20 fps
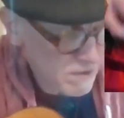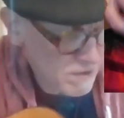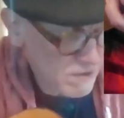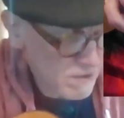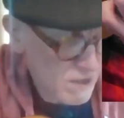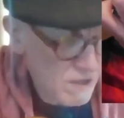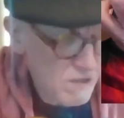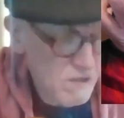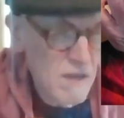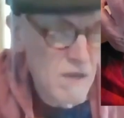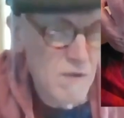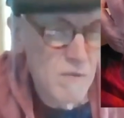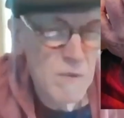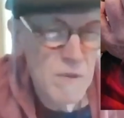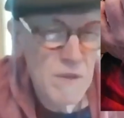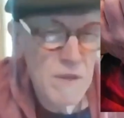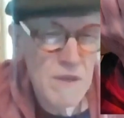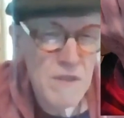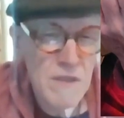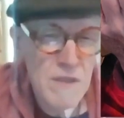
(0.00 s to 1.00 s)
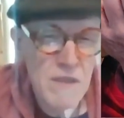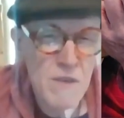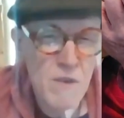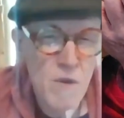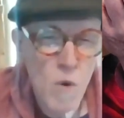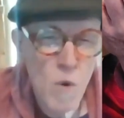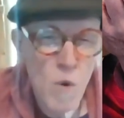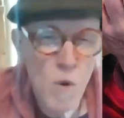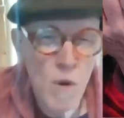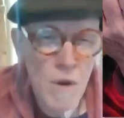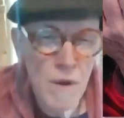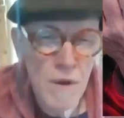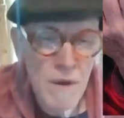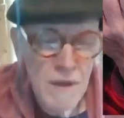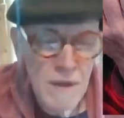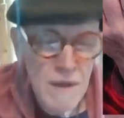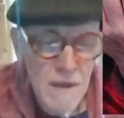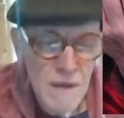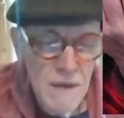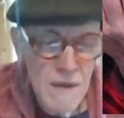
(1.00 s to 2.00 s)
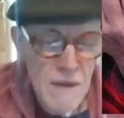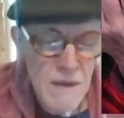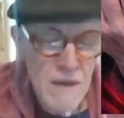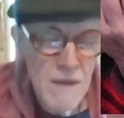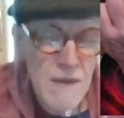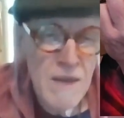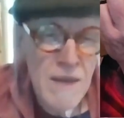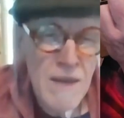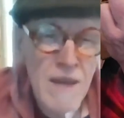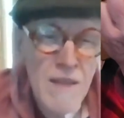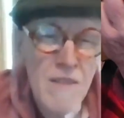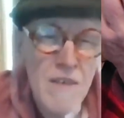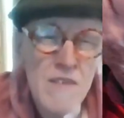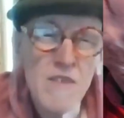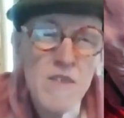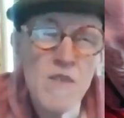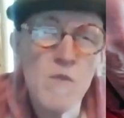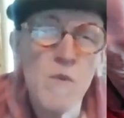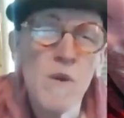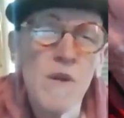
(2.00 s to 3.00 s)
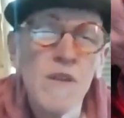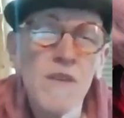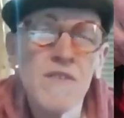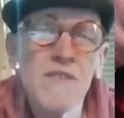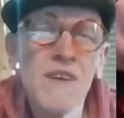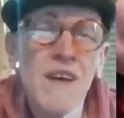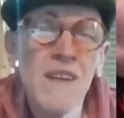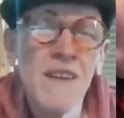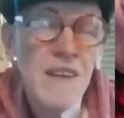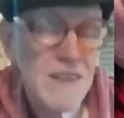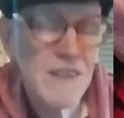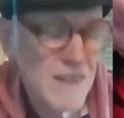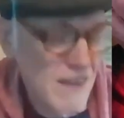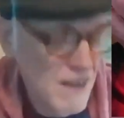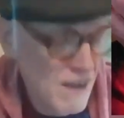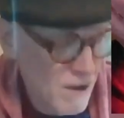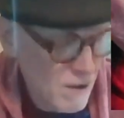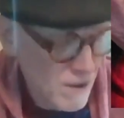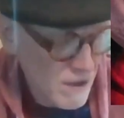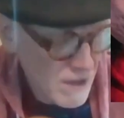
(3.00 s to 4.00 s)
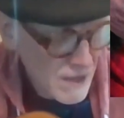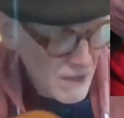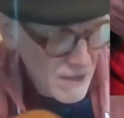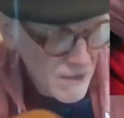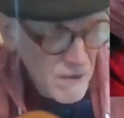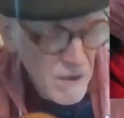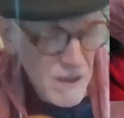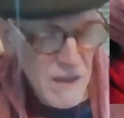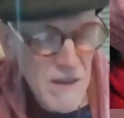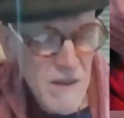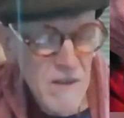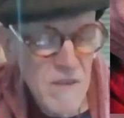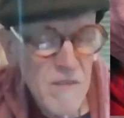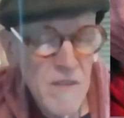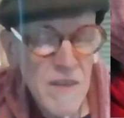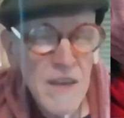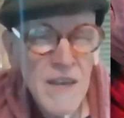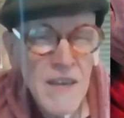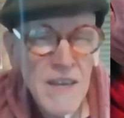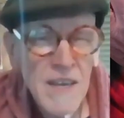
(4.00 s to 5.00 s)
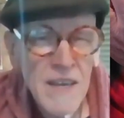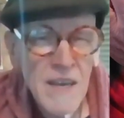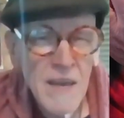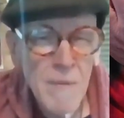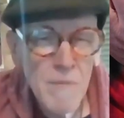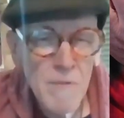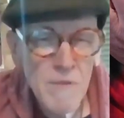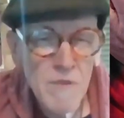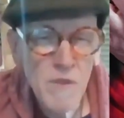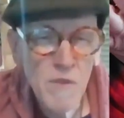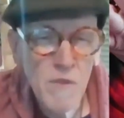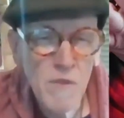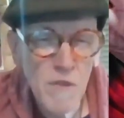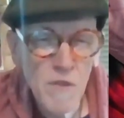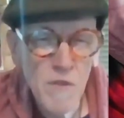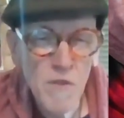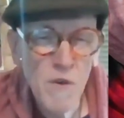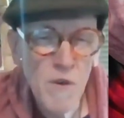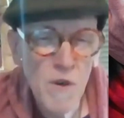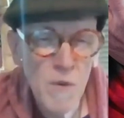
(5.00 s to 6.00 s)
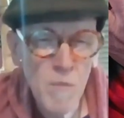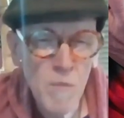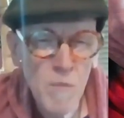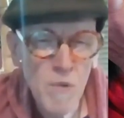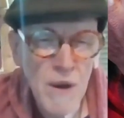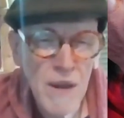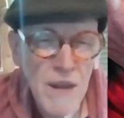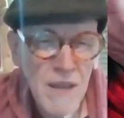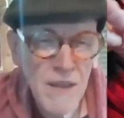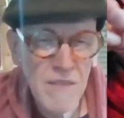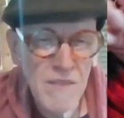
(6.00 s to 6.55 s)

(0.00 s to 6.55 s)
starts off with a D chord. And this is what it'll sound like now. Well, they kept to the thornbrake